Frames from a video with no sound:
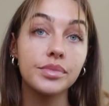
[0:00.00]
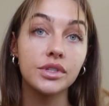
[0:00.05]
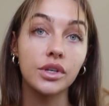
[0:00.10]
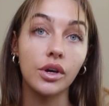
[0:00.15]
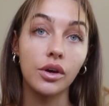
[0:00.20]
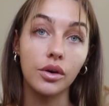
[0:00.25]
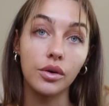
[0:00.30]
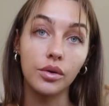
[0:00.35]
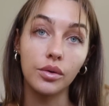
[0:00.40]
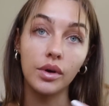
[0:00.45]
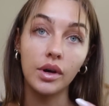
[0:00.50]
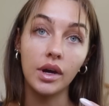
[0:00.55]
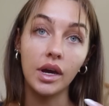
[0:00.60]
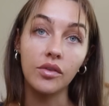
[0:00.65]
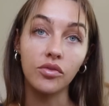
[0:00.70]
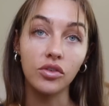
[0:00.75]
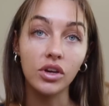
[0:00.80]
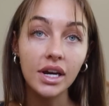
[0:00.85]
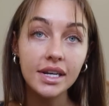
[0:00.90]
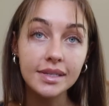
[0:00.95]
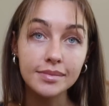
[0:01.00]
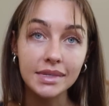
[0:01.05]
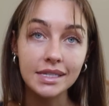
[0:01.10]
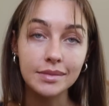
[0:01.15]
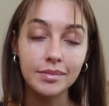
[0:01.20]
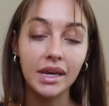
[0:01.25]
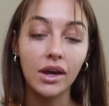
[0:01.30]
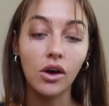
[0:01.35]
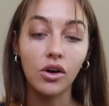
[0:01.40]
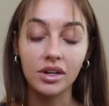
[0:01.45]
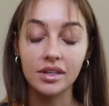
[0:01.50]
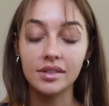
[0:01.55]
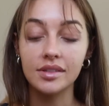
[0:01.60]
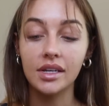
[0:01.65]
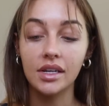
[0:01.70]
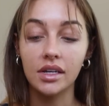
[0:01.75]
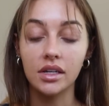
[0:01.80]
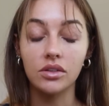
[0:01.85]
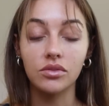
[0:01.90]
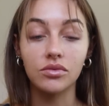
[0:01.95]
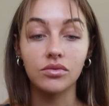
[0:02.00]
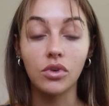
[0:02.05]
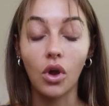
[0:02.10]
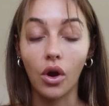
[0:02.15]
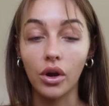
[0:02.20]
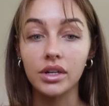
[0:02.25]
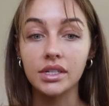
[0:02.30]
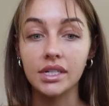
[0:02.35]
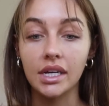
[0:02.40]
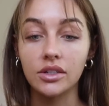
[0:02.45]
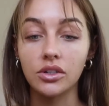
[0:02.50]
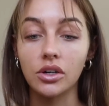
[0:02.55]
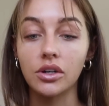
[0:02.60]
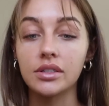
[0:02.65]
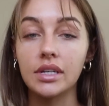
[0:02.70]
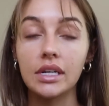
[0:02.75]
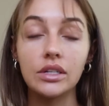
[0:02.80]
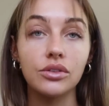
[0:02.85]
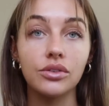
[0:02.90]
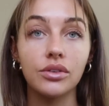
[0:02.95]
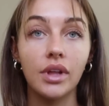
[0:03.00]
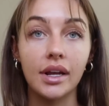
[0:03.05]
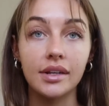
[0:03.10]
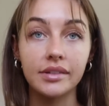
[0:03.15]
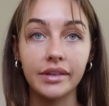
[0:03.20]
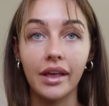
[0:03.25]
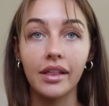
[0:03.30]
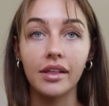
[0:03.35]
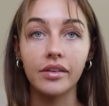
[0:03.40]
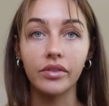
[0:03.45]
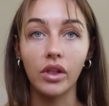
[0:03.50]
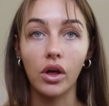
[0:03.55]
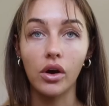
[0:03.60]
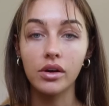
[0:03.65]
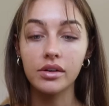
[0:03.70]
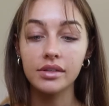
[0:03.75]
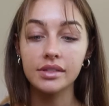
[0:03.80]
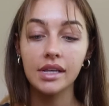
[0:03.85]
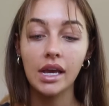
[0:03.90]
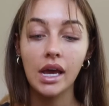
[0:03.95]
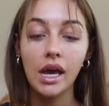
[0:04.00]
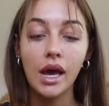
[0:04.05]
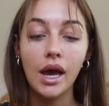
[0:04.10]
So if you guys miss me, honestly, go to TikTok because I do like daily vlogs.